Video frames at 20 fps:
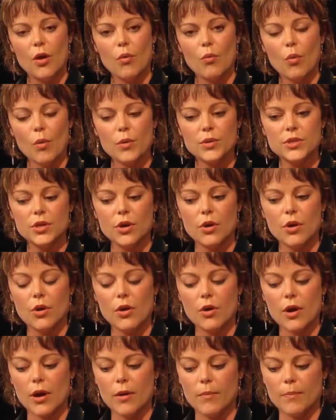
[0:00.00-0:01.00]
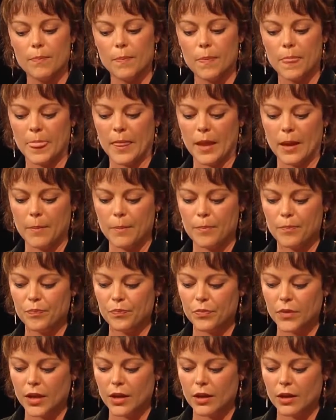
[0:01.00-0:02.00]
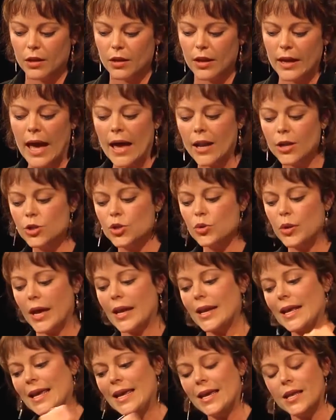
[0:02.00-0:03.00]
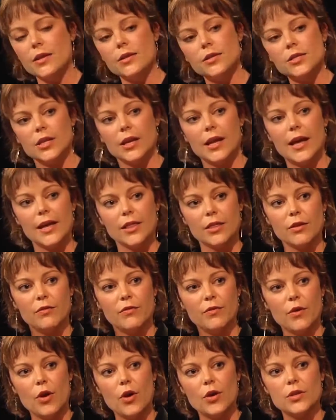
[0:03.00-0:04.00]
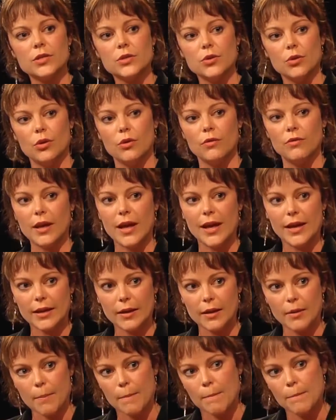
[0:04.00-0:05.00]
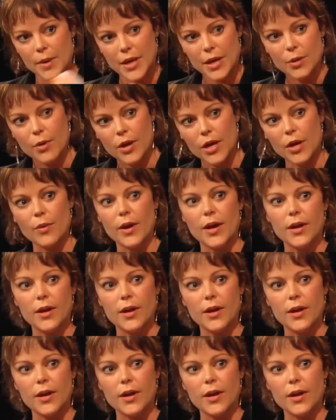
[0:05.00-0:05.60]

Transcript: What was your Like, how did you get into like the first sort of like bit where you